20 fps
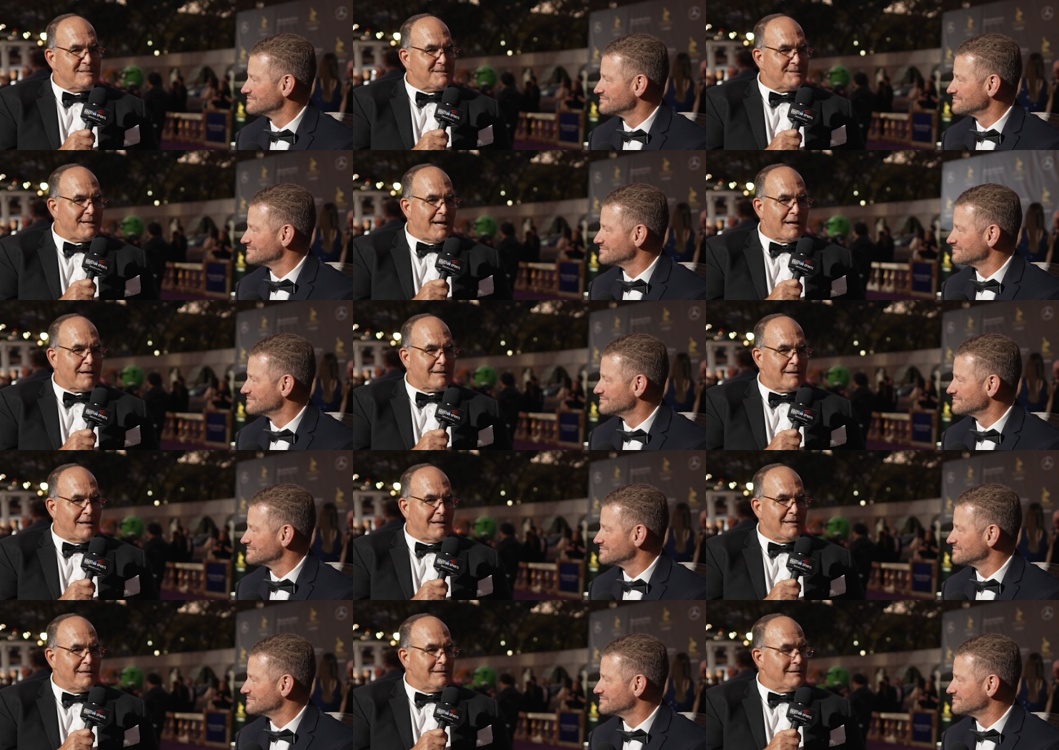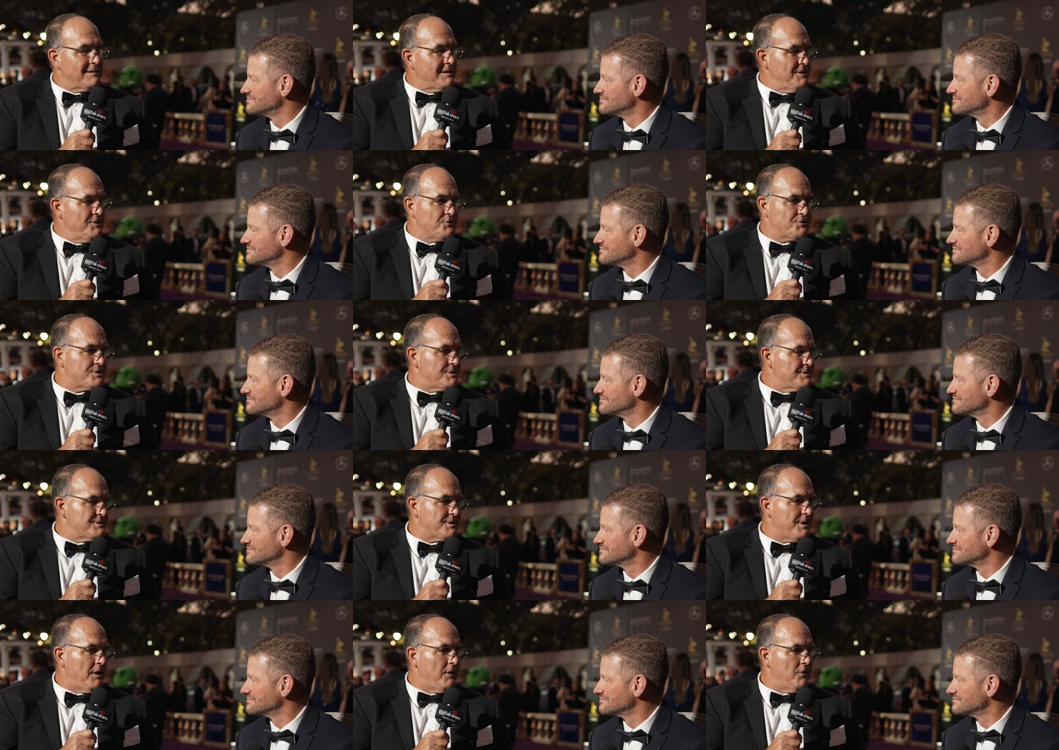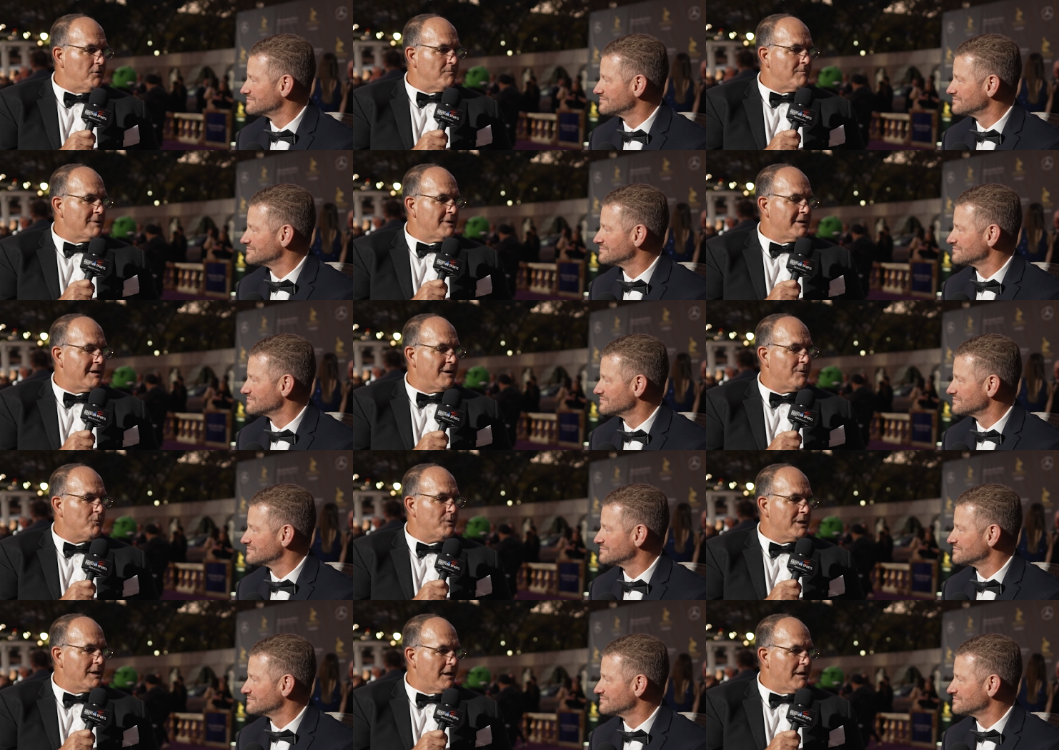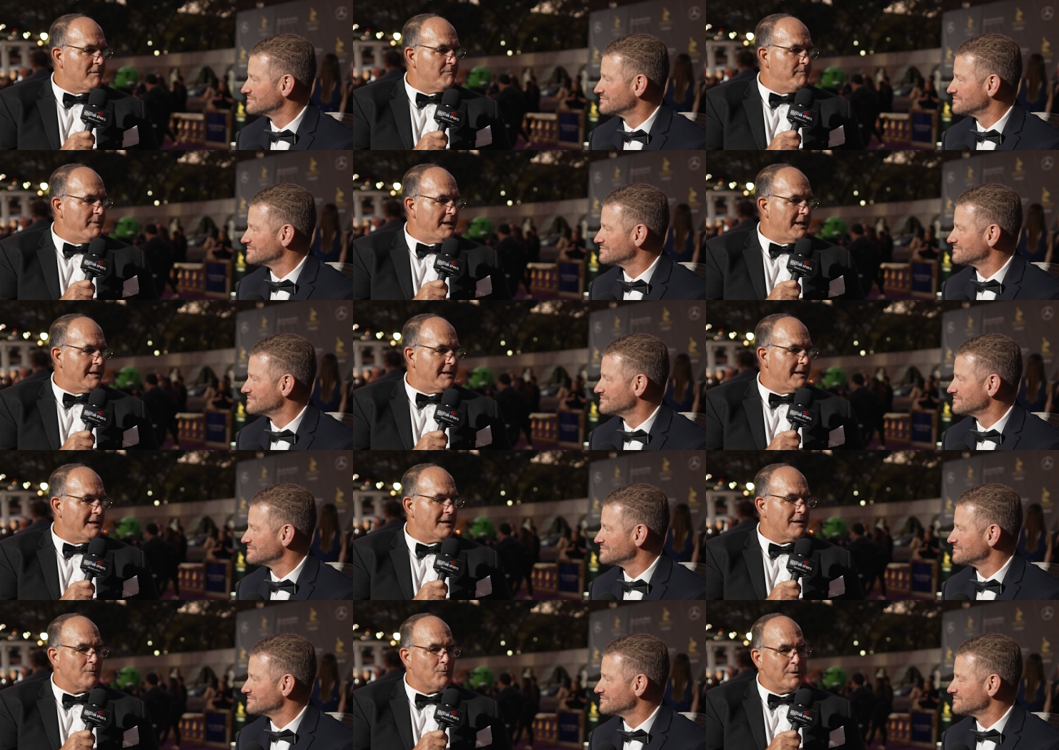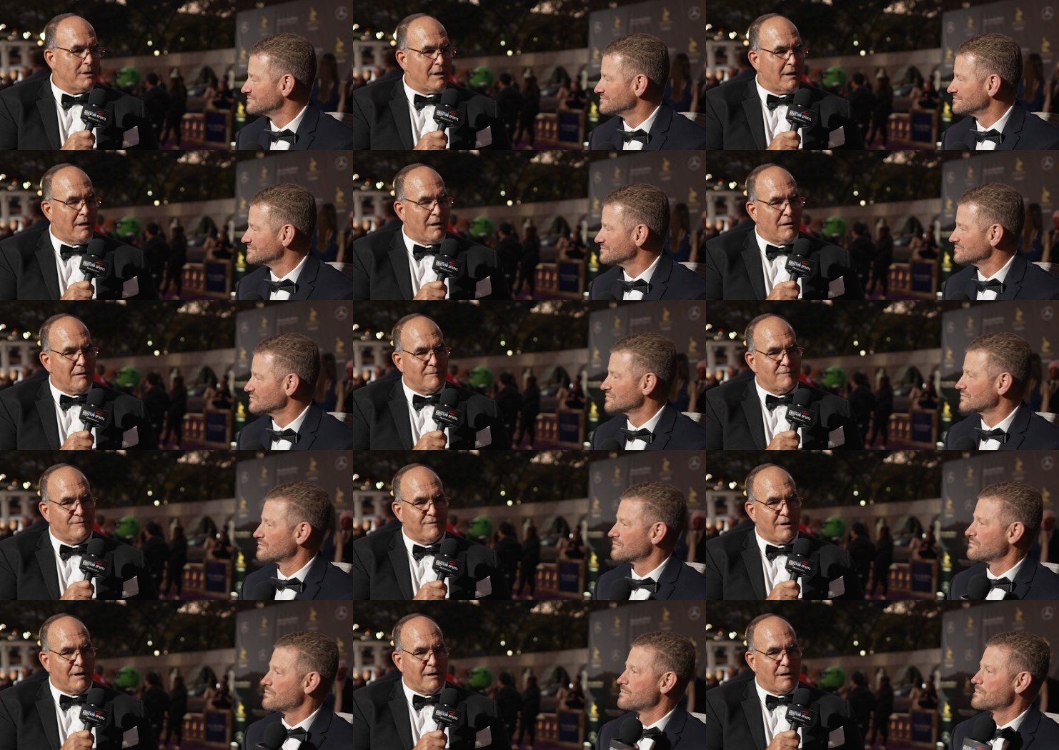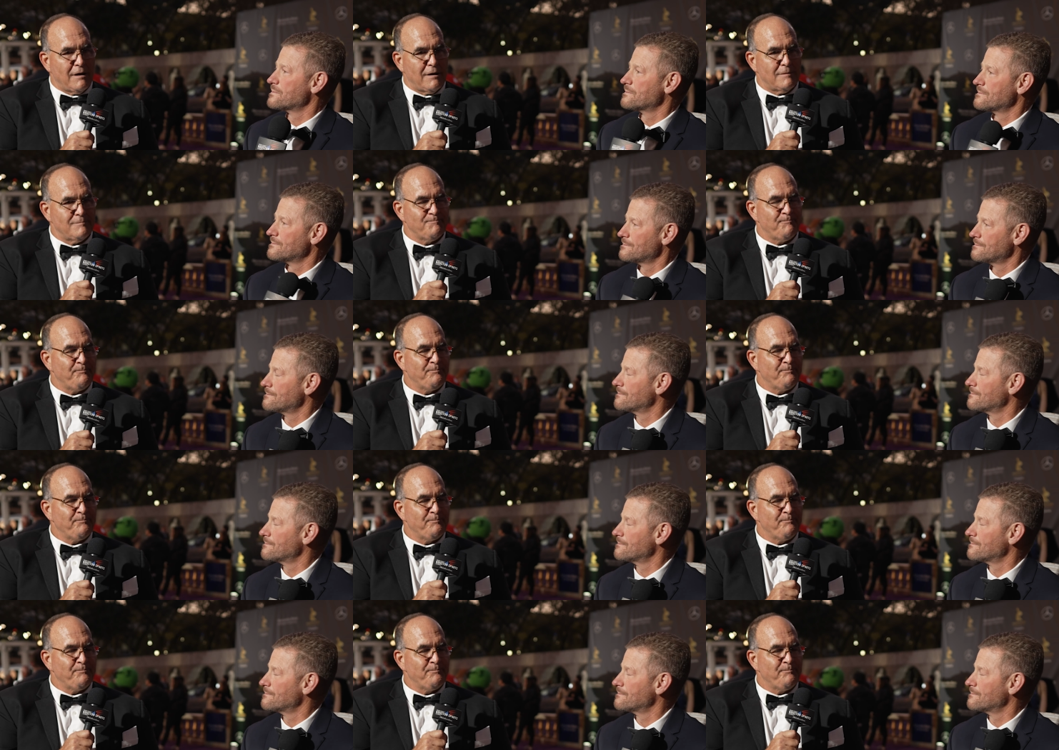Speaker 1: secondly, Houston's home, and we love being here. We love. Uh,